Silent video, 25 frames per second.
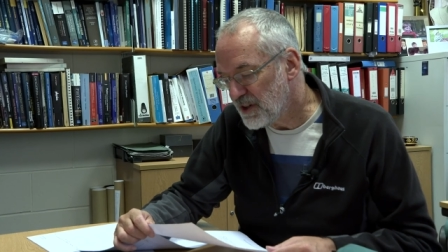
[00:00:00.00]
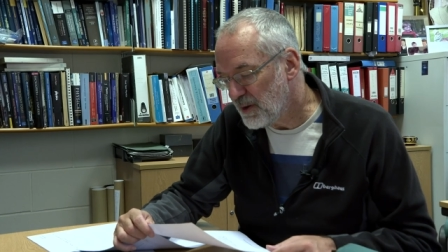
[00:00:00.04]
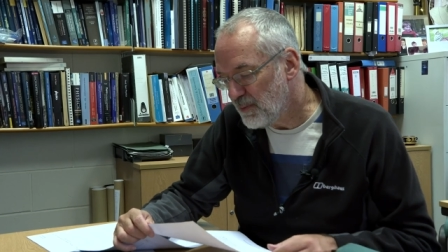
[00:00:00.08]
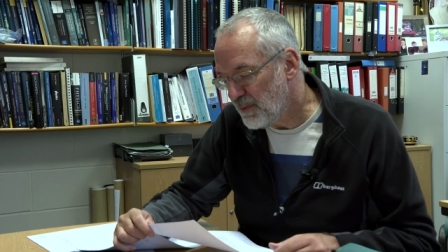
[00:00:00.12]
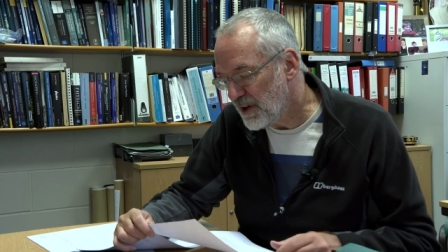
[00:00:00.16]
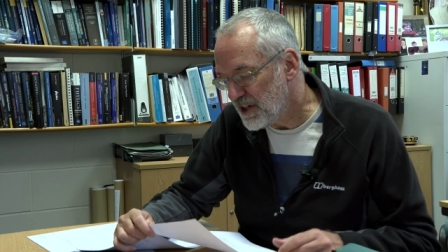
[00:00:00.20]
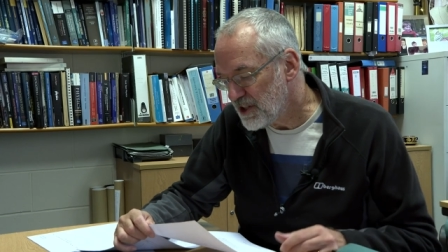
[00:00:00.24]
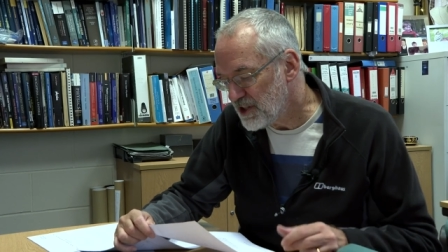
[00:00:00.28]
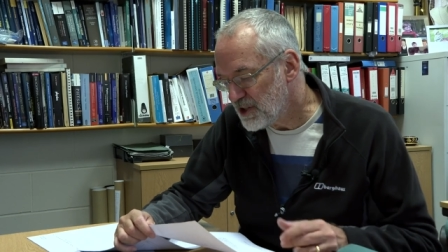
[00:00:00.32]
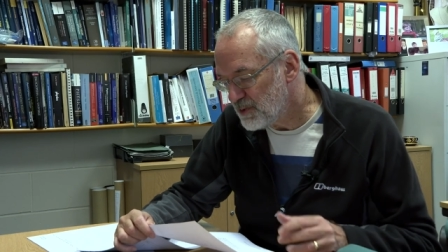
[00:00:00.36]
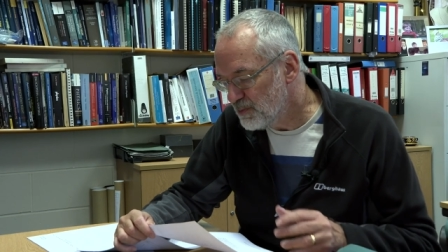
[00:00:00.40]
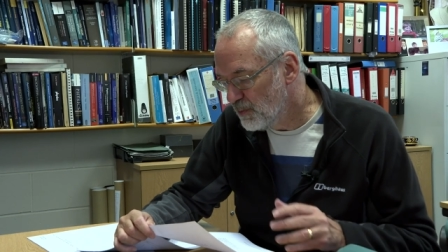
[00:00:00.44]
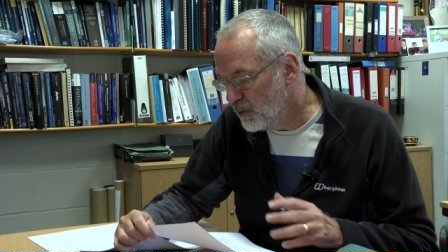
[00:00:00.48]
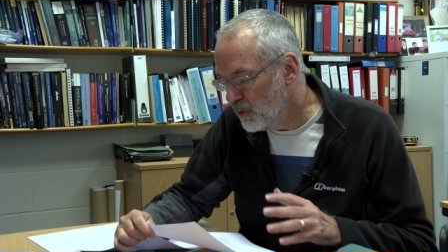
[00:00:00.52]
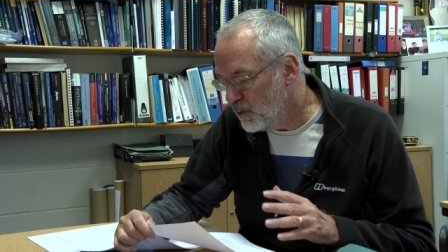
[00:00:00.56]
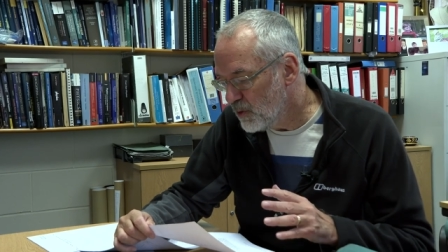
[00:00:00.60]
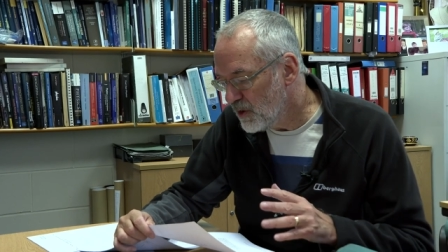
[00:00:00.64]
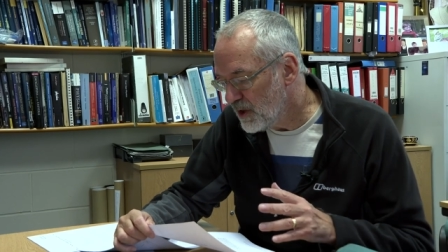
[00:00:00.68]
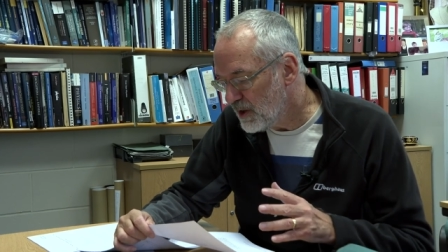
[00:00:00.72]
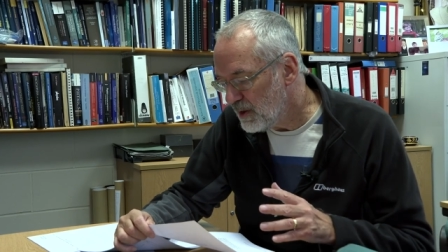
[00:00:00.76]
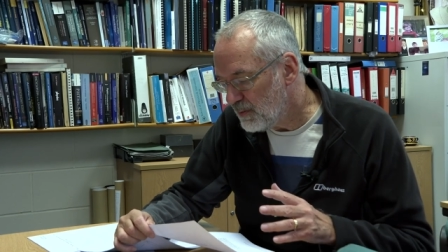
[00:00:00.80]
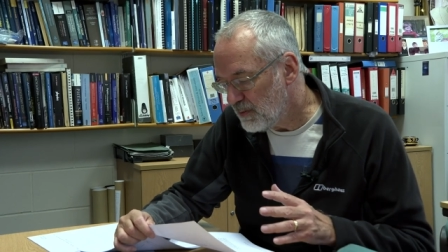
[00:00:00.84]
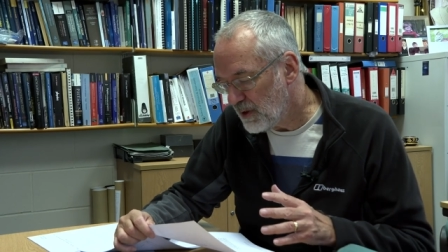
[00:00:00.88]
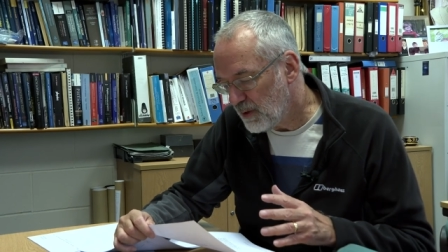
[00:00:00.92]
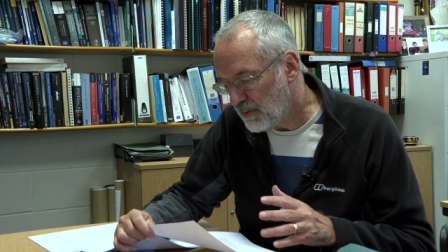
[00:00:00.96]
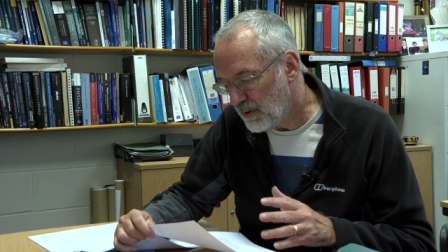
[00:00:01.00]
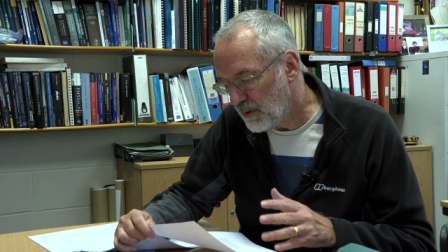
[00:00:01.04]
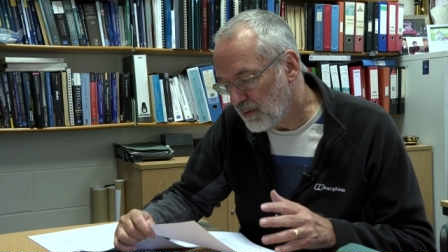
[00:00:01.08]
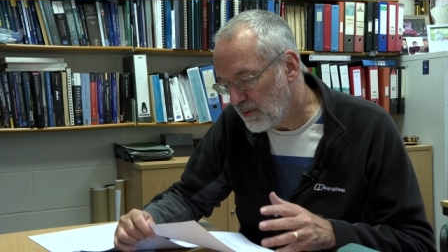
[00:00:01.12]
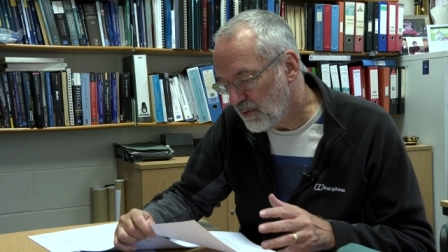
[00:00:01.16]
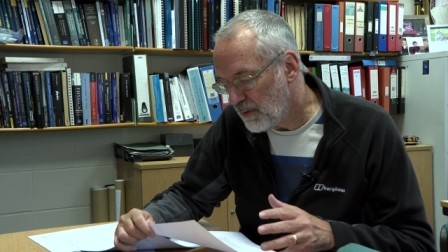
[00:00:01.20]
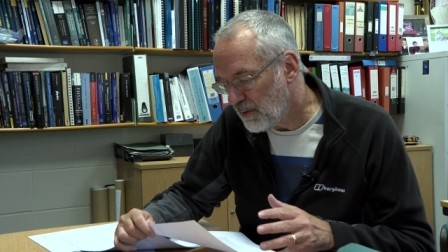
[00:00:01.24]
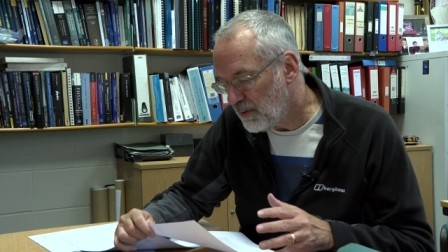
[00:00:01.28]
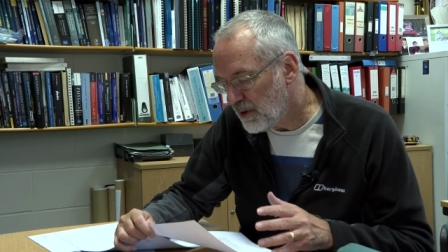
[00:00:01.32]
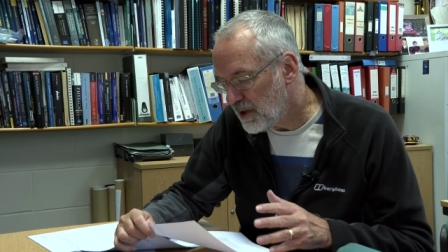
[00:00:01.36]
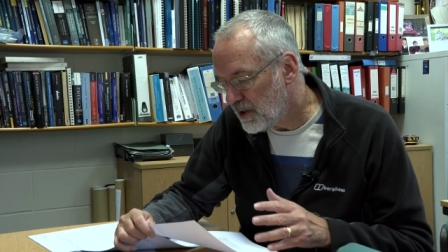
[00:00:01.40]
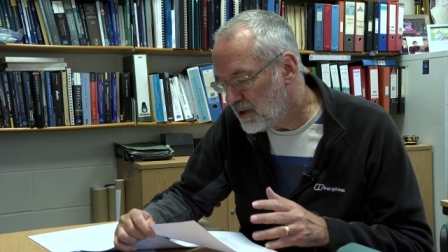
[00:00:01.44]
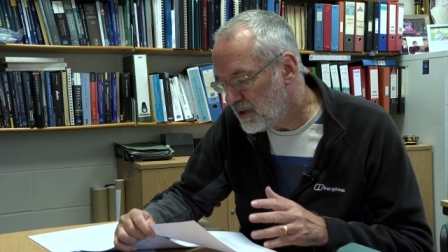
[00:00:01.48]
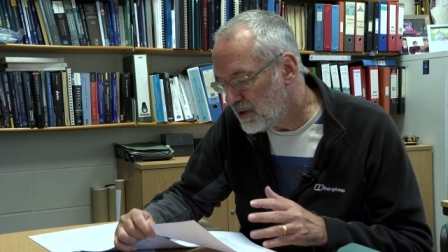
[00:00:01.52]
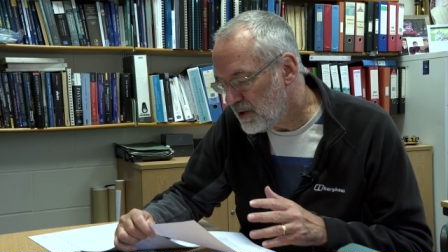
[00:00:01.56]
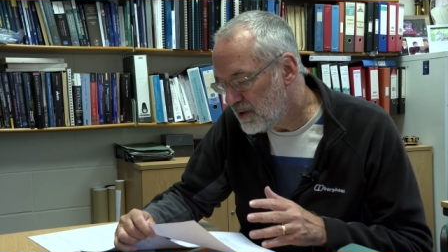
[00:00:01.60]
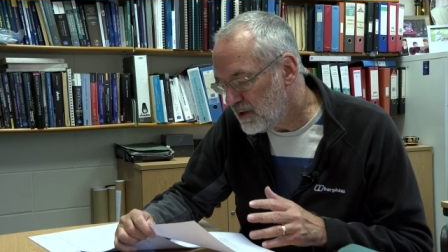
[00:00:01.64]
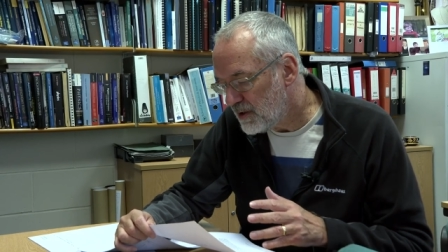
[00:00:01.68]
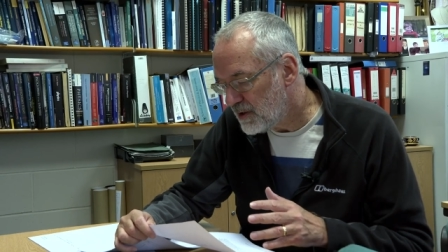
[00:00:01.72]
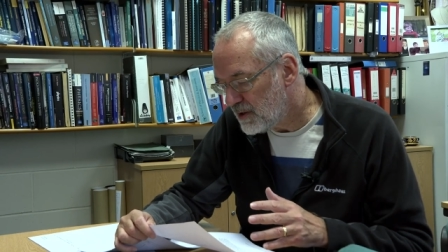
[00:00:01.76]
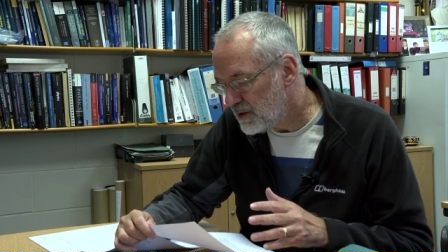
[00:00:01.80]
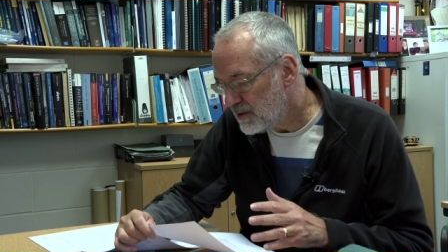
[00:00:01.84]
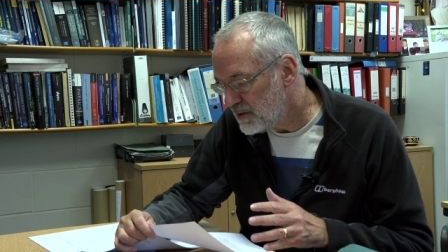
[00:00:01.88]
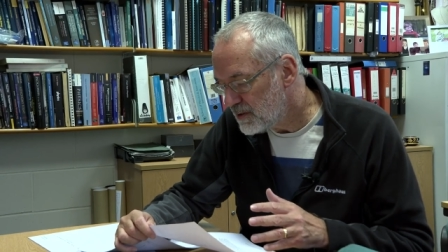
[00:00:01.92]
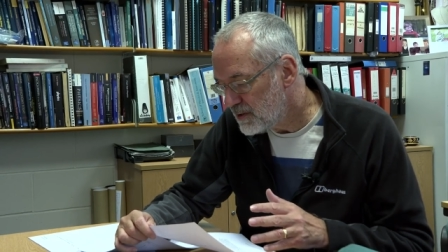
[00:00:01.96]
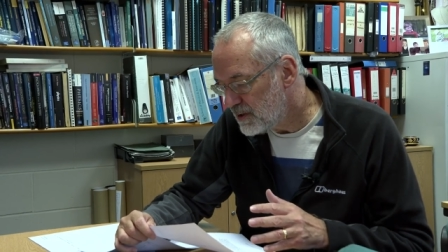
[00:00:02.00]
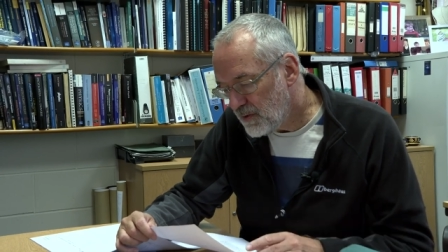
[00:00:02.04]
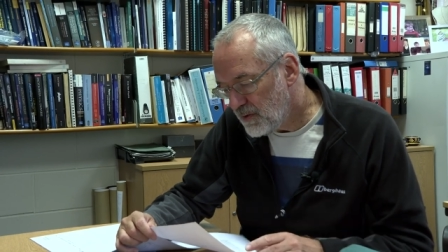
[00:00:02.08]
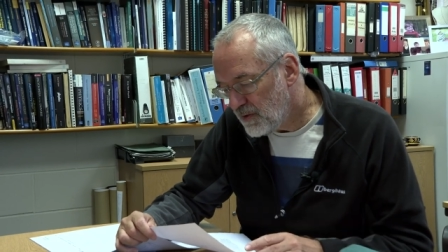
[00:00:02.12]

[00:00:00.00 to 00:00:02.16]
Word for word: are much smaller, blah, blah, blah, blah,